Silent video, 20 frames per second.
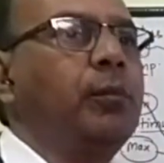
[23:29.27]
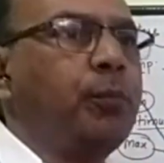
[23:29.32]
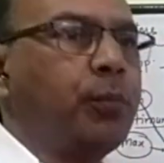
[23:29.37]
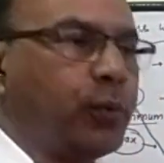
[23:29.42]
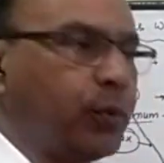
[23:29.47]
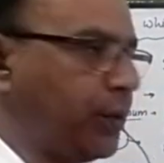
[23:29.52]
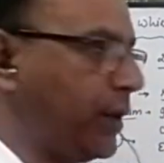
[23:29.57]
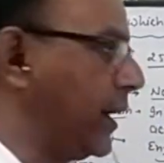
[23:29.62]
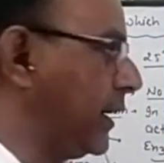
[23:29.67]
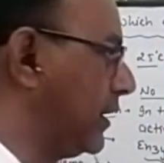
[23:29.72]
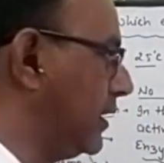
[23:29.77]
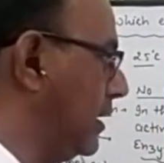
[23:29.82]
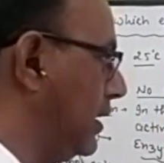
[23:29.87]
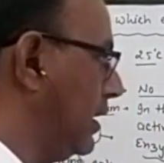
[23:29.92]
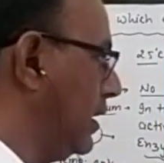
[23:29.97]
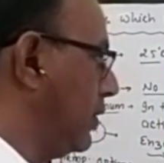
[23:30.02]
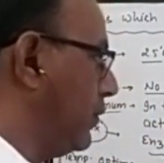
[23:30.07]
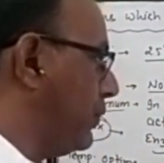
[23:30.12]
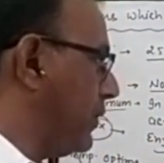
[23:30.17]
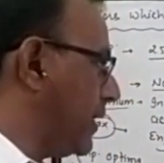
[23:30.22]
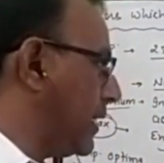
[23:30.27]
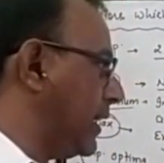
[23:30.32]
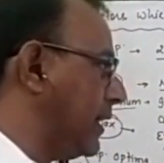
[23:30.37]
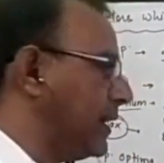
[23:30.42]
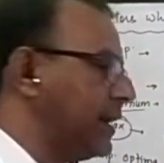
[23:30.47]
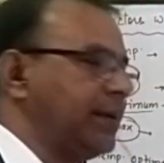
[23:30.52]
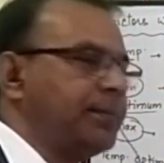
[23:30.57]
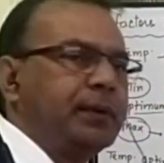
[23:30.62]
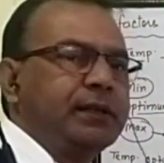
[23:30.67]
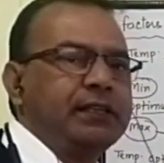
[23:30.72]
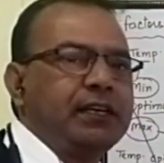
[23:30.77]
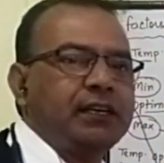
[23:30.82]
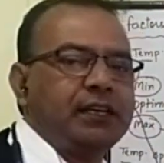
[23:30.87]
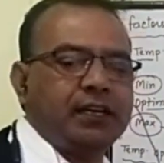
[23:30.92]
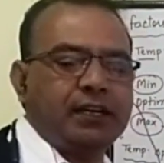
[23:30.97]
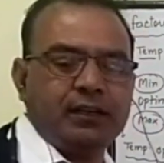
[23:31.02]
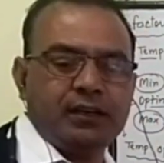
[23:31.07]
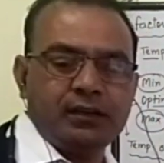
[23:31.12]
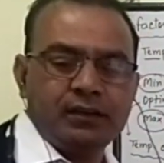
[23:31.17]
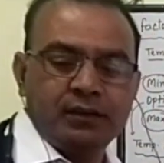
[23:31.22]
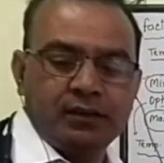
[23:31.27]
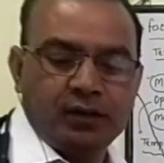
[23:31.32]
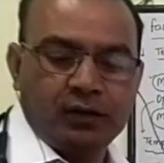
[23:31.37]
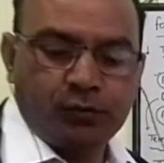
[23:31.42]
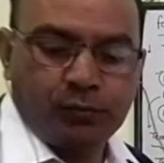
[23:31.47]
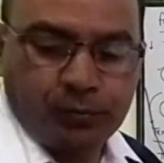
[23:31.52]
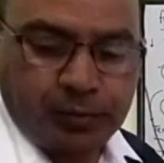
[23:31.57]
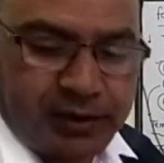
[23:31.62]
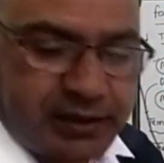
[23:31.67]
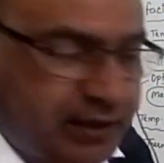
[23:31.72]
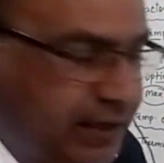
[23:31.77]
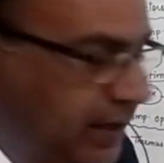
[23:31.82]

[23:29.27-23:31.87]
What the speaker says: product. We can represent it by